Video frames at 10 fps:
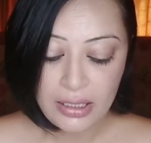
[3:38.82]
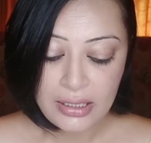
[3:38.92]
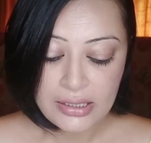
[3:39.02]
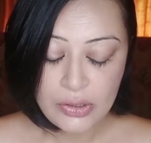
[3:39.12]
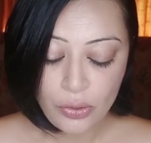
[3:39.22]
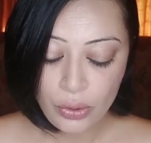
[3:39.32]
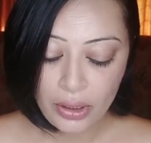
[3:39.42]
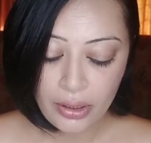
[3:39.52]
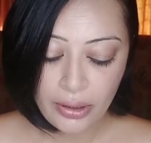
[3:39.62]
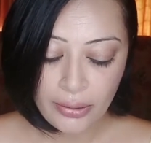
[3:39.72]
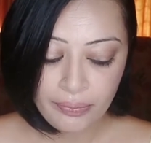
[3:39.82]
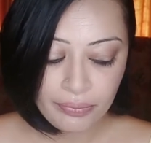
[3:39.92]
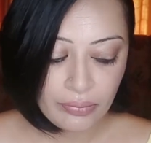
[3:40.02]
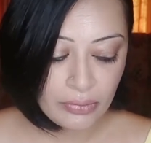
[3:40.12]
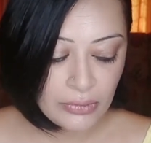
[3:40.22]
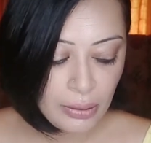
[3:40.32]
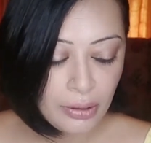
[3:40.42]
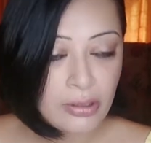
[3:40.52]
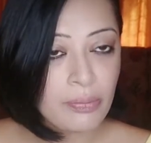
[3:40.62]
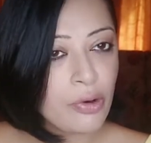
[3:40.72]
So
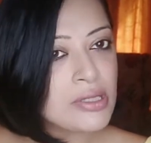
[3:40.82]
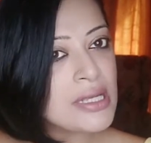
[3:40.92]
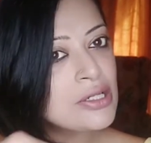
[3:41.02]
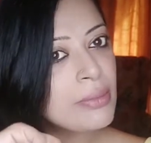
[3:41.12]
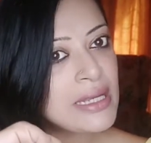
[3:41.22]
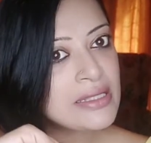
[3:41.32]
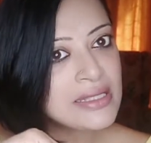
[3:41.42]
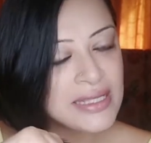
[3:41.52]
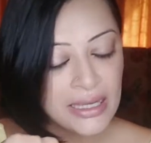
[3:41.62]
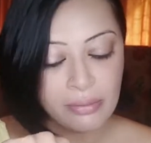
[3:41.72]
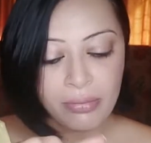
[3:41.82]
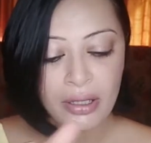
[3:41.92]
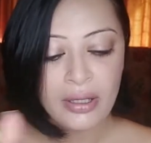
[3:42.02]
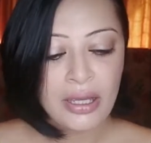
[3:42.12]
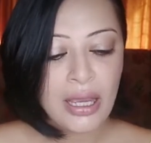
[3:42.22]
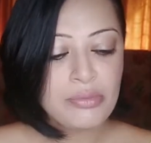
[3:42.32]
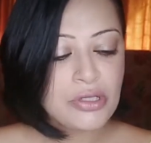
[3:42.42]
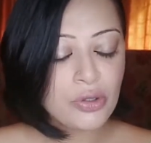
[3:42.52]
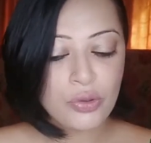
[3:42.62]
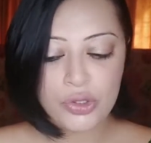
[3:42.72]
the process remains the same. I'm
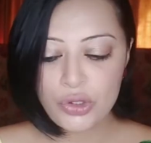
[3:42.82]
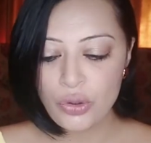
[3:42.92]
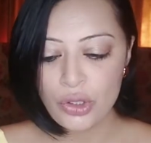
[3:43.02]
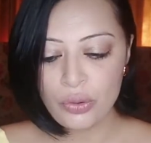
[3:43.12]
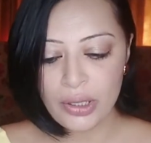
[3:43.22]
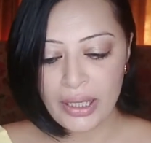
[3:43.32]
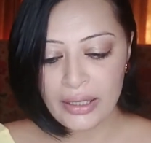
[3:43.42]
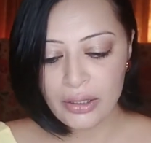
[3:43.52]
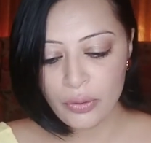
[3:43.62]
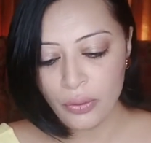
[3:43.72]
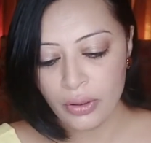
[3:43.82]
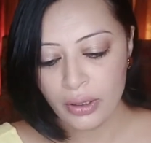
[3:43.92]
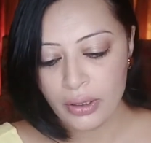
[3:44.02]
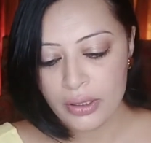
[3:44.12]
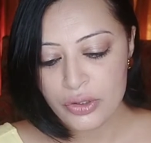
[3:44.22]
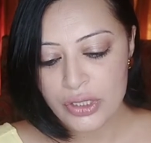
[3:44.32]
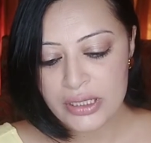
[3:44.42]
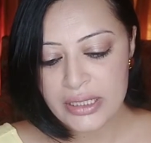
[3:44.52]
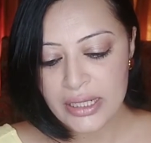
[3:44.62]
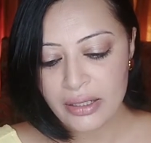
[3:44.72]
just going to show you again though.
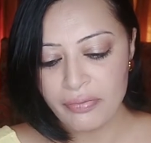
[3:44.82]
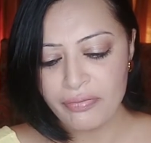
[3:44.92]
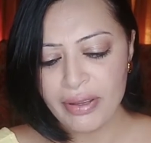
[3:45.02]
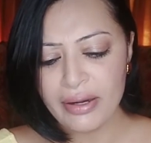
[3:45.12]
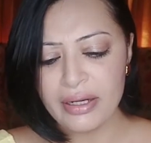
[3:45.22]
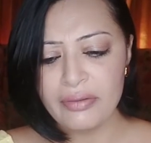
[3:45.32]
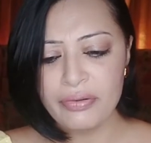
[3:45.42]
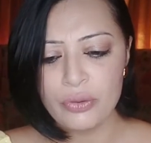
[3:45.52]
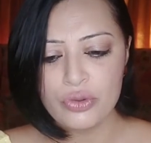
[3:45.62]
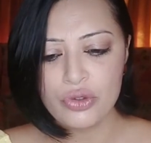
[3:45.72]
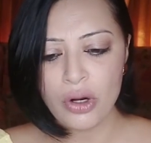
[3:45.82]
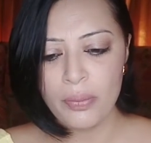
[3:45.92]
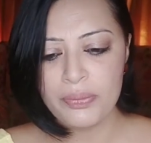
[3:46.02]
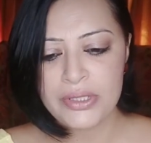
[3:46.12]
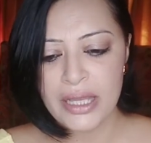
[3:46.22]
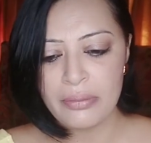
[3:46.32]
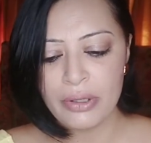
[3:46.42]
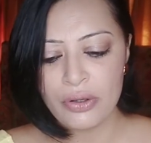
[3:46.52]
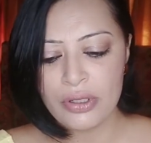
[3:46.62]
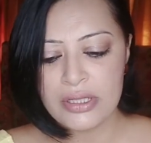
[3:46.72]
Just take very few drops, and
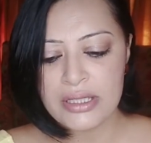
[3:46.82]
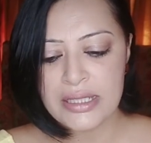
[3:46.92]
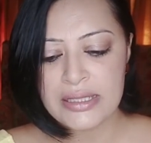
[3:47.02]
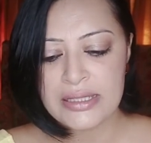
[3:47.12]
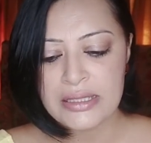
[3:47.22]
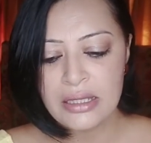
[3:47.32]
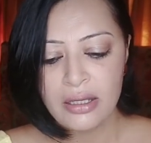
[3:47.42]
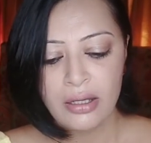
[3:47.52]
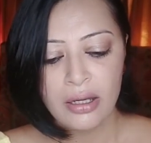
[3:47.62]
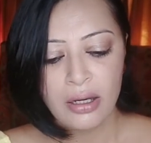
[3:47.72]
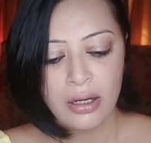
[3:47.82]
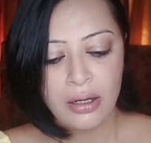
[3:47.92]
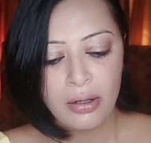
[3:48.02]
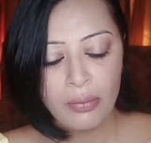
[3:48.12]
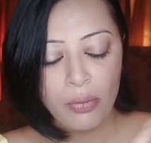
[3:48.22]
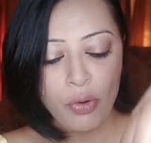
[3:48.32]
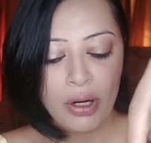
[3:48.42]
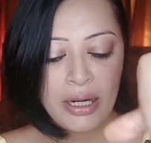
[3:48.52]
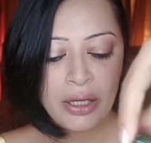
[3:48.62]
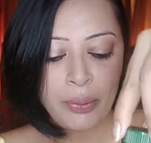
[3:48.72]
because it's more
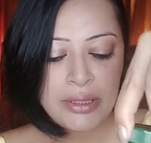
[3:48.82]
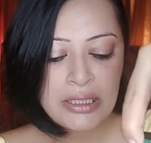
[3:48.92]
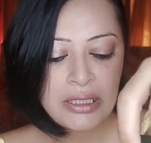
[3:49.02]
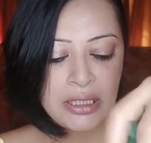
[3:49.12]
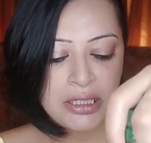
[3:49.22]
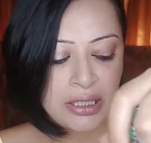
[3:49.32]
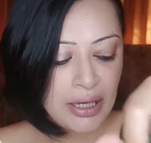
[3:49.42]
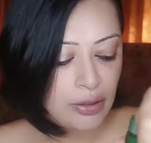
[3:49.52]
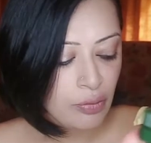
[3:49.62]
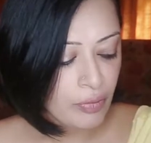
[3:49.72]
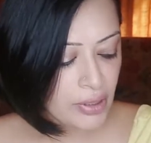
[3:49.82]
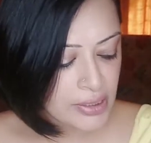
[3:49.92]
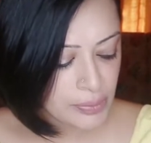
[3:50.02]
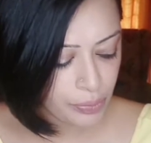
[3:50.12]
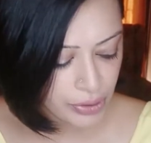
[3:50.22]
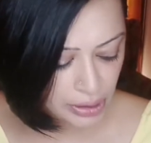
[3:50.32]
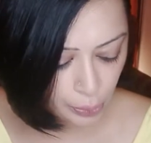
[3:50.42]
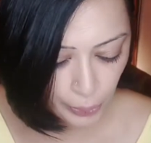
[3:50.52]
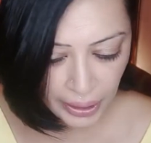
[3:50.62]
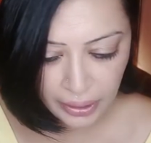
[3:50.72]
liquidy, it kind of works pretty
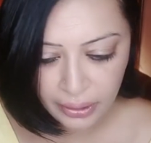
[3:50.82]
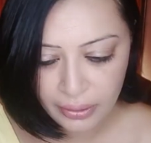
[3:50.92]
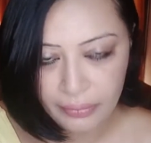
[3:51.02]
well.